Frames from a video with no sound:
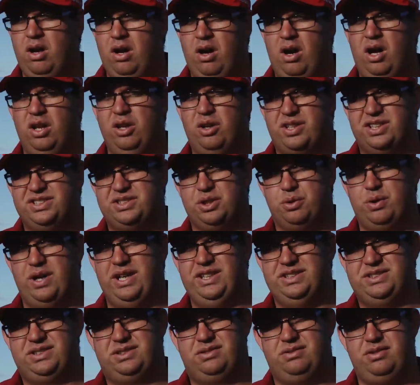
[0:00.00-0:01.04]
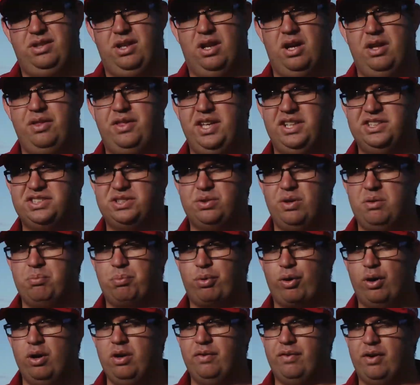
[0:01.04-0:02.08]
Oh look, there's always you know things to
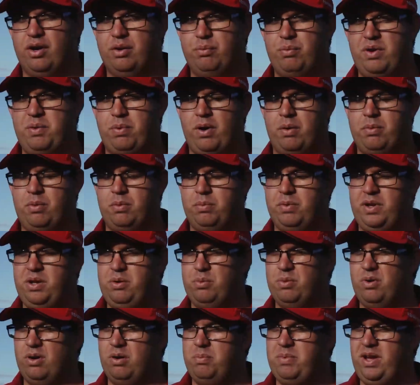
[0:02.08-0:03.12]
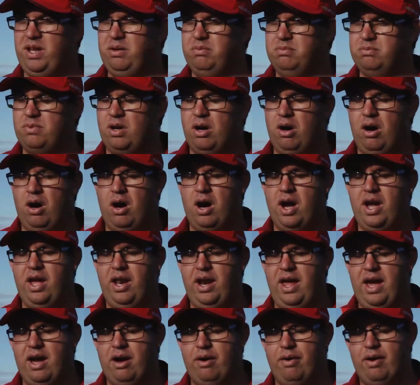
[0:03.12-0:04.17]
improve on. We probably were a bit high
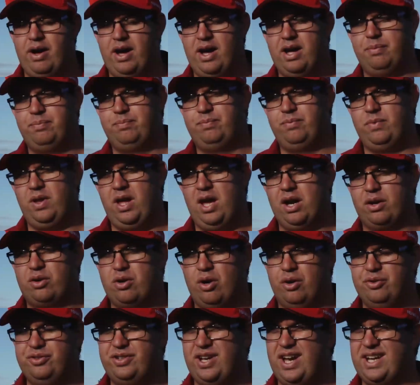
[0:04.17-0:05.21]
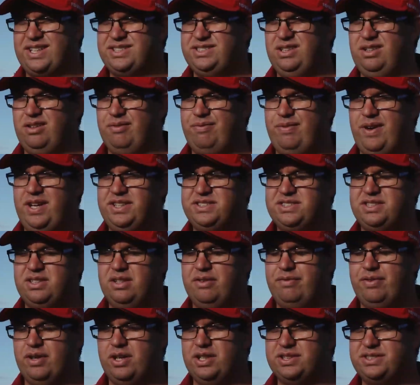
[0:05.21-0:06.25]
in our uh, our contacts in defence in
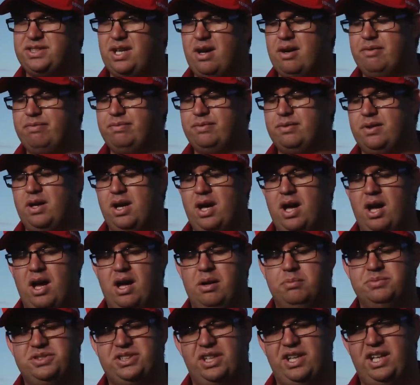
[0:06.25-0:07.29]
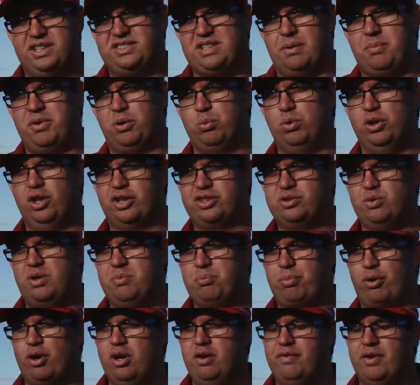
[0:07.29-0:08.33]
the first half, um, so that's something we'll look to
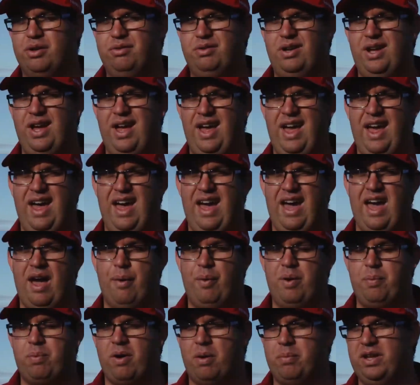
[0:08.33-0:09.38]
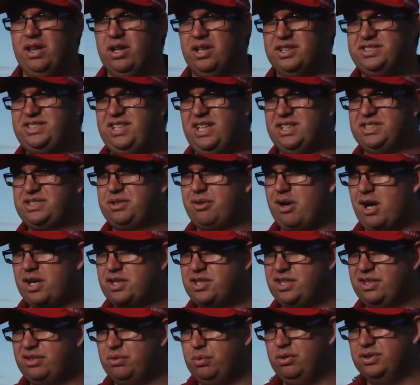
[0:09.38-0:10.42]
improve on. And we probably lost our
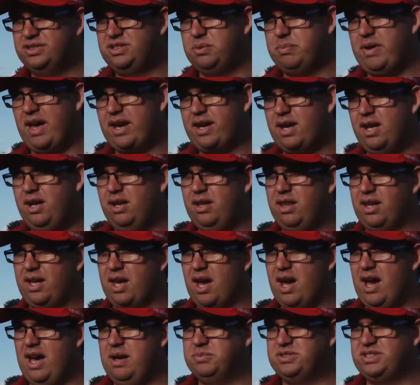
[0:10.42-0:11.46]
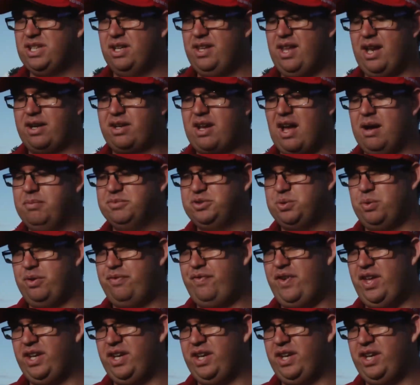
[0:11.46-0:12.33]
structure towards the back end of the game, so that comes with